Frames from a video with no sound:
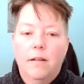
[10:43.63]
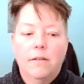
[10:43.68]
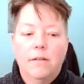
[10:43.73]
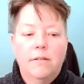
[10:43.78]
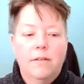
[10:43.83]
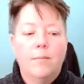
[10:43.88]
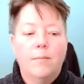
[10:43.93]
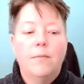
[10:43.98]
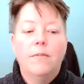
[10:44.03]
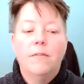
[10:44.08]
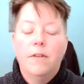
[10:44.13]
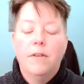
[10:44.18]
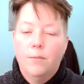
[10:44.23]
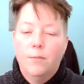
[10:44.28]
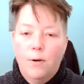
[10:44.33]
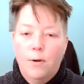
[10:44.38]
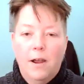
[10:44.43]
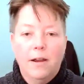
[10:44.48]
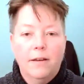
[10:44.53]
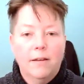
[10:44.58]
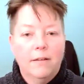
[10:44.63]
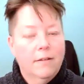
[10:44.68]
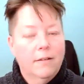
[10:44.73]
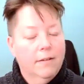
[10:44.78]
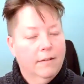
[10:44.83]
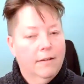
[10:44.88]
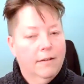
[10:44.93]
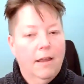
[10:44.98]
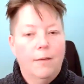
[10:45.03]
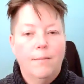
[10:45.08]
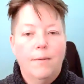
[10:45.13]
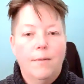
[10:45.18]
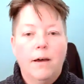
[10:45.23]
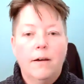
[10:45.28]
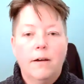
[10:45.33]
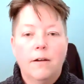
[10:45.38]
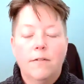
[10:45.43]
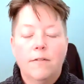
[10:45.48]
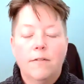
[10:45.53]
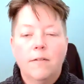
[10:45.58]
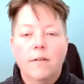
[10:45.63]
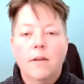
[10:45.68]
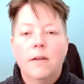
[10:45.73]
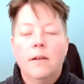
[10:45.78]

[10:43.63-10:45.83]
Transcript: some of these practices came out of,